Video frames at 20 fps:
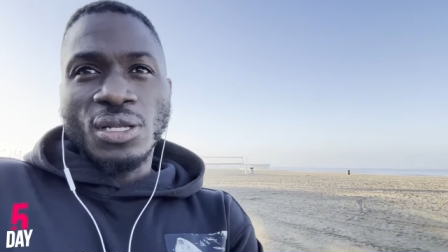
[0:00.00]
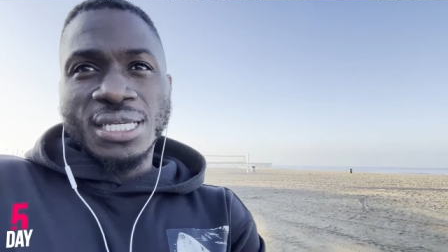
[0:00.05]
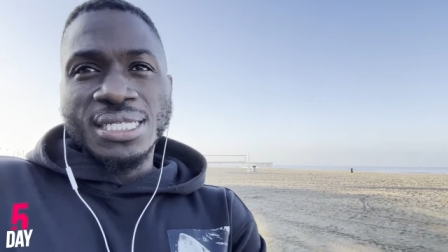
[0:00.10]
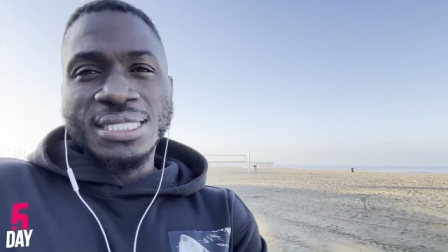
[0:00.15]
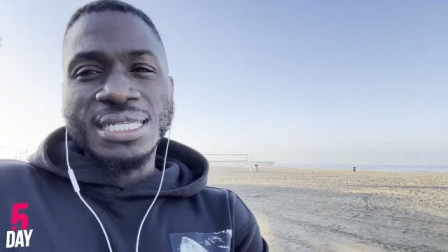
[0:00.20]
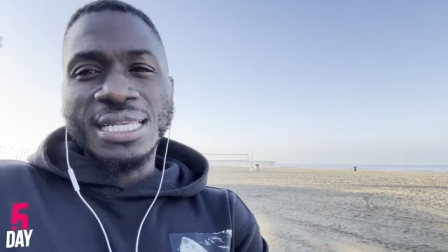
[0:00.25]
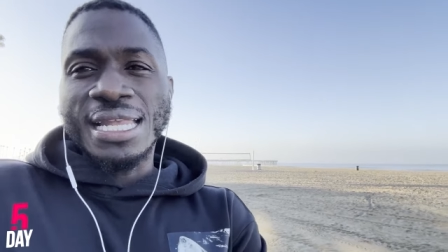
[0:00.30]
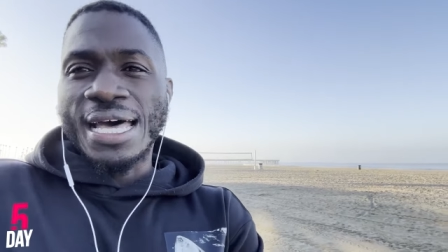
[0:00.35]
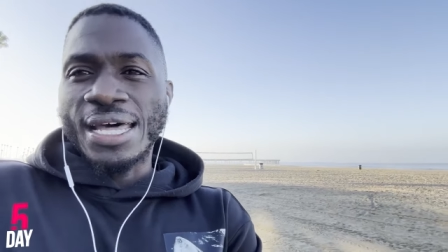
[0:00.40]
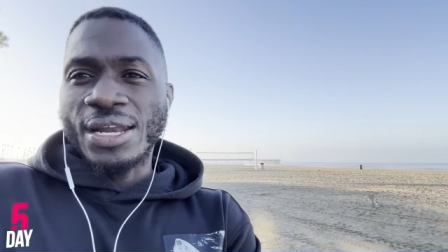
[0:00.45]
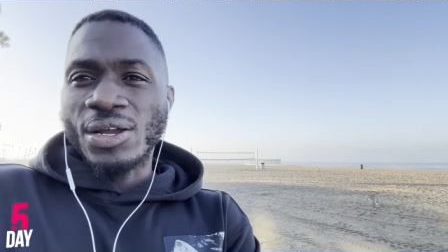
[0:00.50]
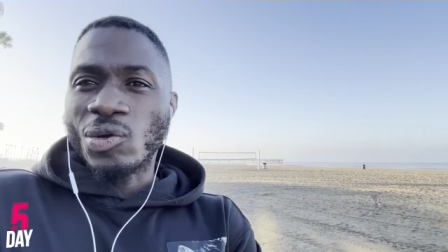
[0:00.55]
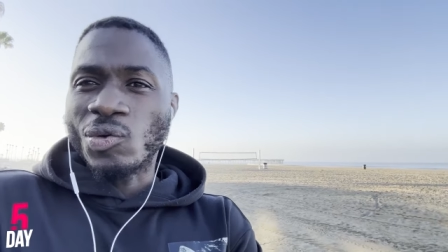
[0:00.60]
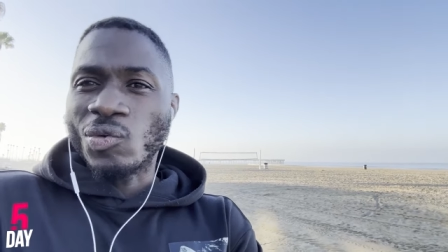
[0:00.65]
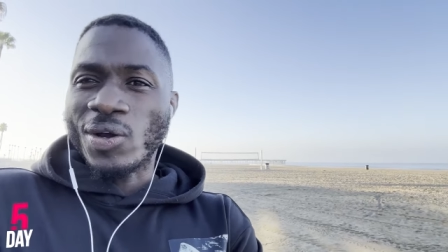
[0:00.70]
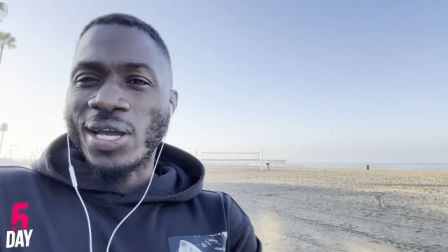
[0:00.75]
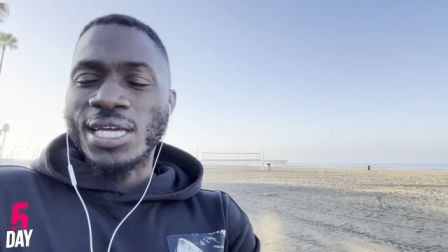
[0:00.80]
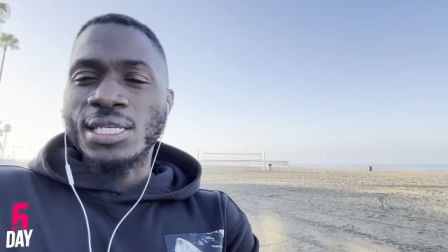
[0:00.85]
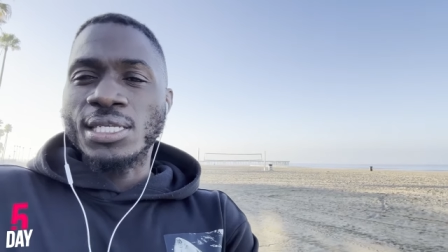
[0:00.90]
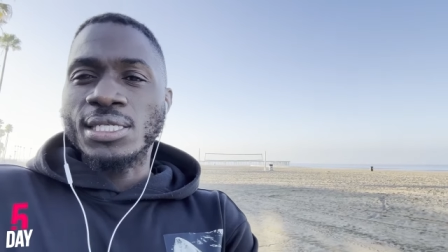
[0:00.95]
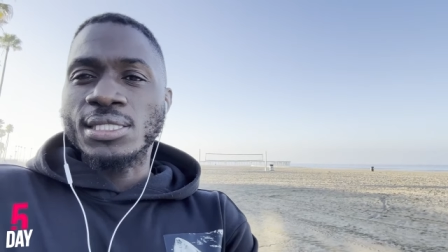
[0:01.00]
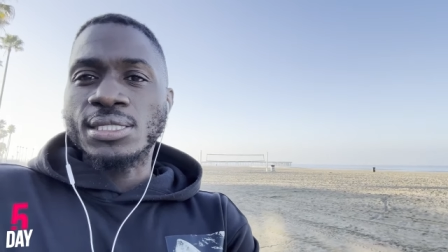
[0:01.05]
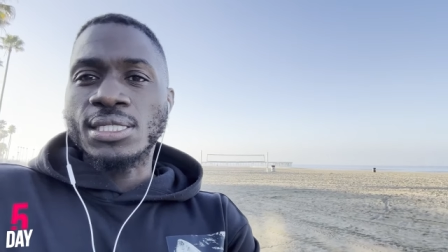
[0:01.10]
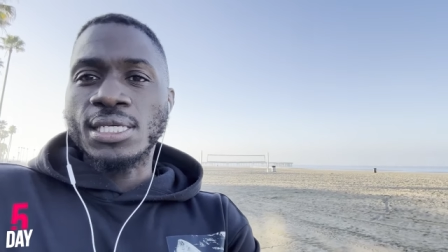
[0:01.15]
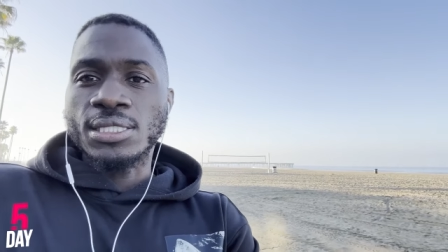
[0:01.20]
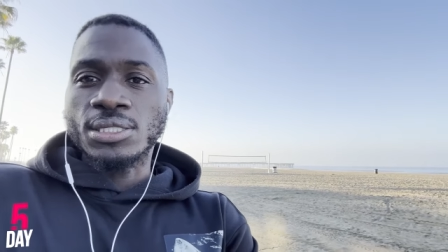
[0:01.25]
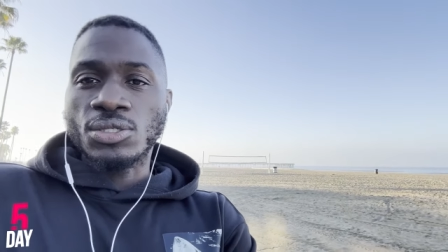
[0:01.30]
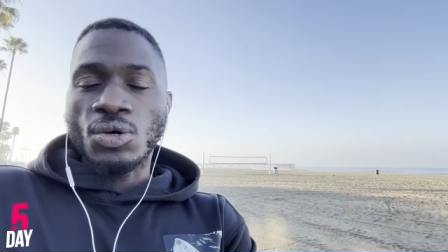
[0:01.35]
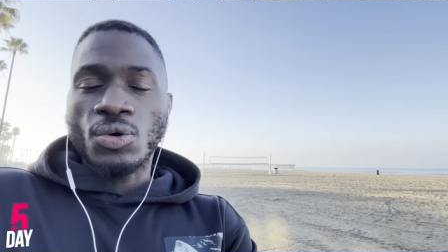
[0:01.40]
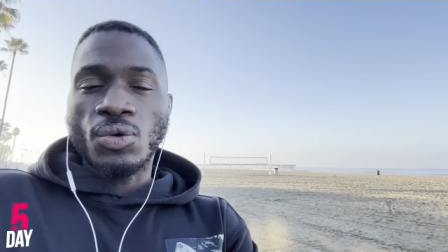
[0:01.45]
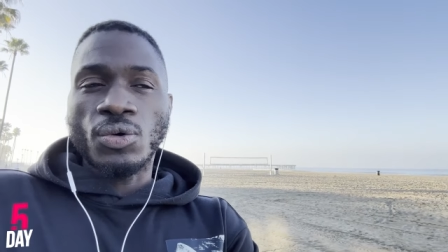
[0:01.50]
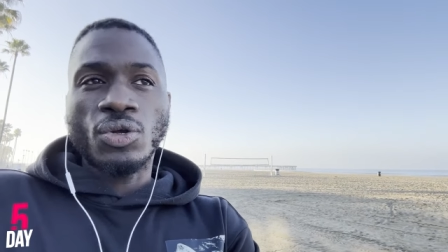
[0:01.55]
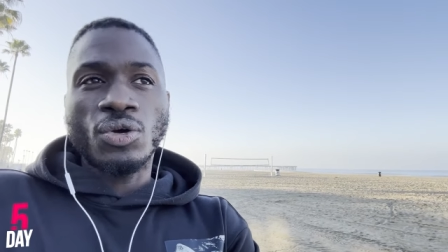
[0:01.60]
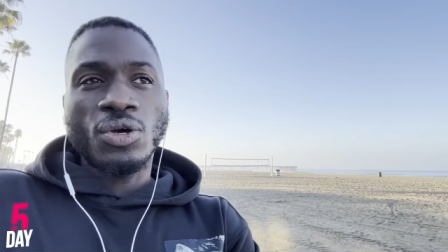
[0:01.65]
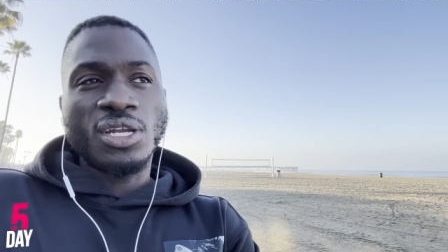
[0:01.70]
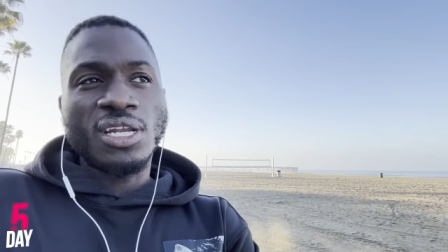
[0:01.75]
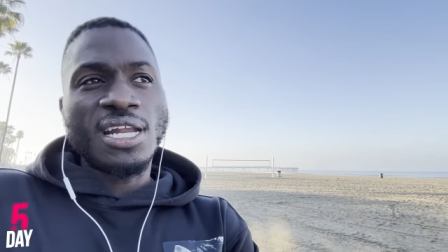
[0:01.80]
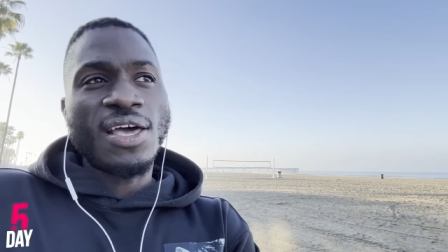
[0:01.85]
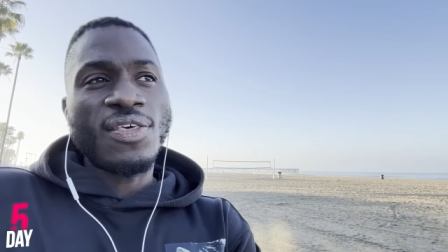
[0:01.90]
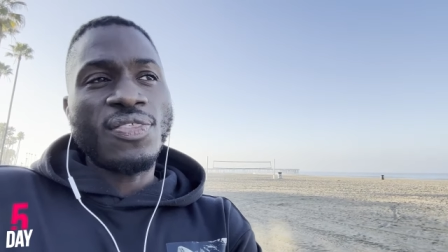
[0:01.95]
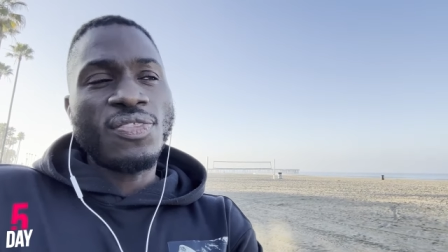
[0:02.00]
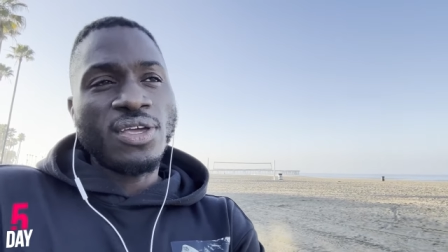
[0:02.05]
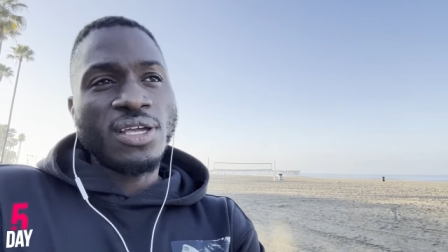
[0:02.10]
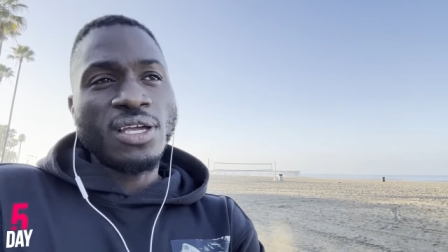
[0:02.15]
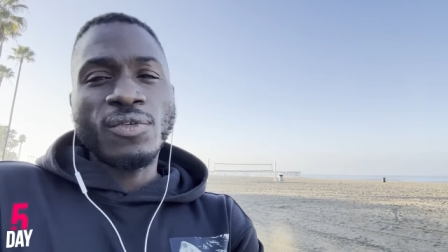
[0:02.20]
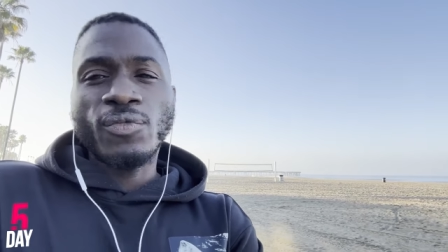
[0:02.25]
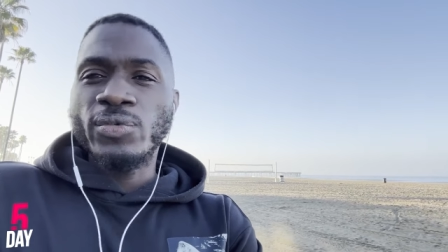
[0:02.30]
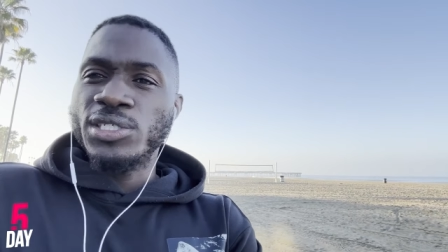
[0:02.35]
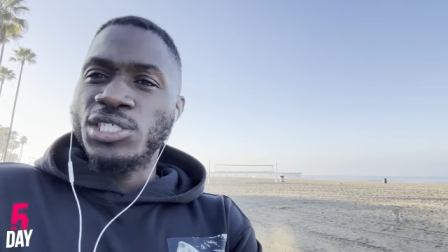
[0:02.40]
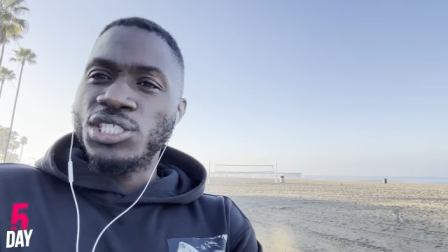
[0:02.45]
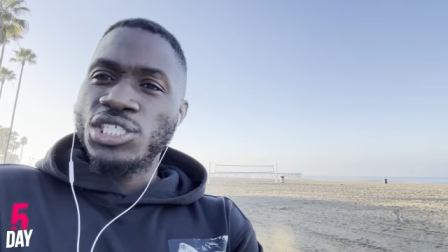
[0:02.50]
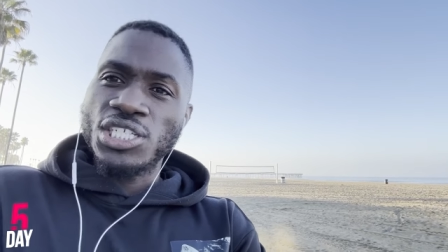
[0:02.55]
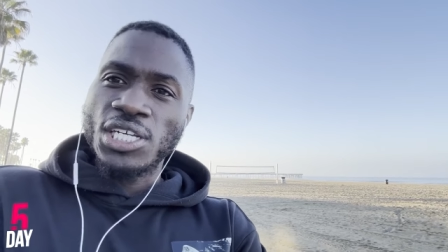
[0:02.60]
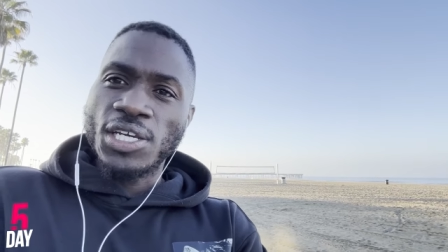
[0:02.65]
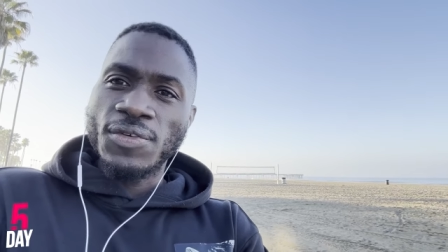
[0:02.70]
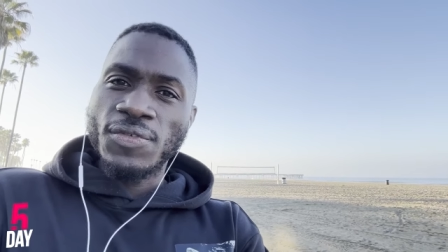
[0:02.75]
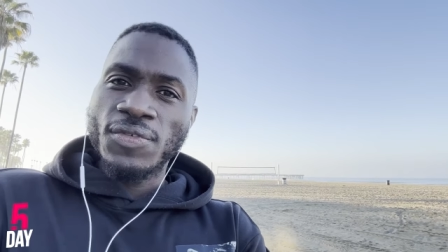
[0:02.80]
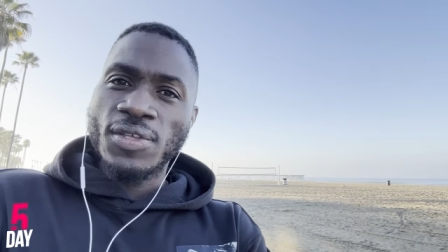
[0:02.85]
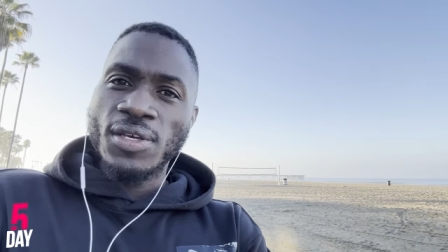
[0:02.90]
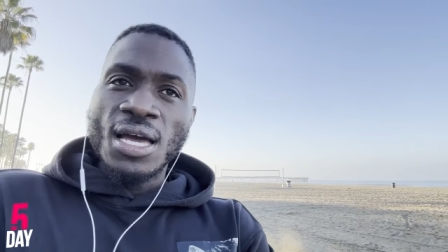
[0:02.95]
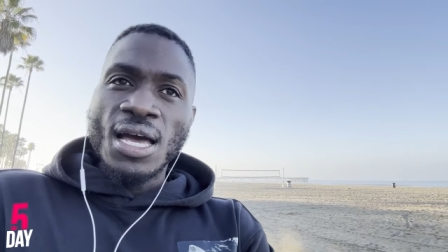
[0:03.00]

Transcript: there's a lot of greatness that's going on. And I think if we shift